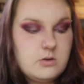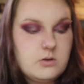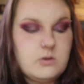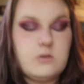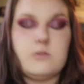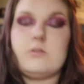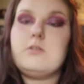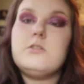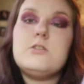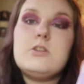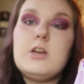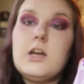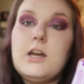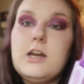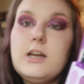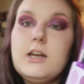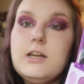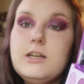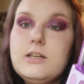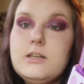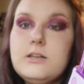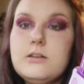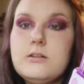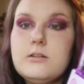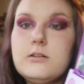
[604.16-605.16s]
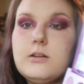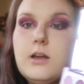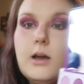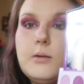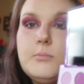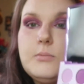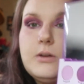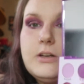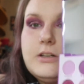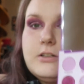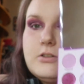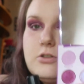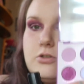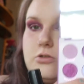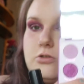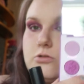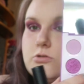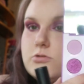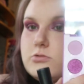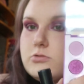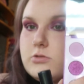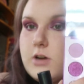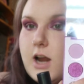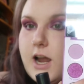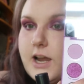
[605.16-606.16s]
Earthshine. I'm gonna
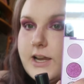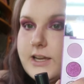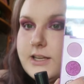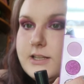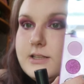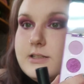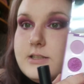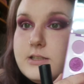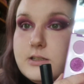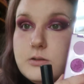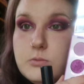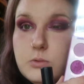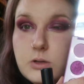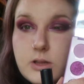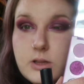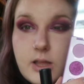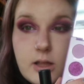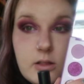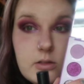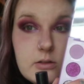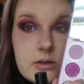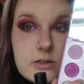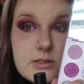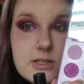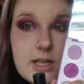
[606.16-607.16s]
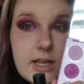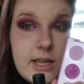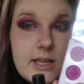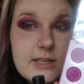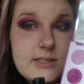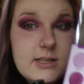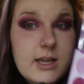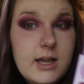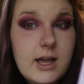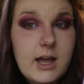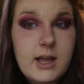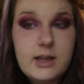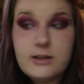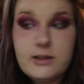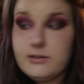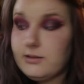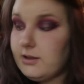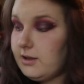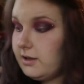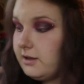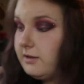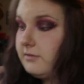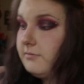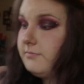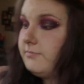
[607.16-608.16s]
try and see what that looks like as a
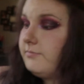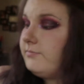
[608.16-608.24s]
highlight,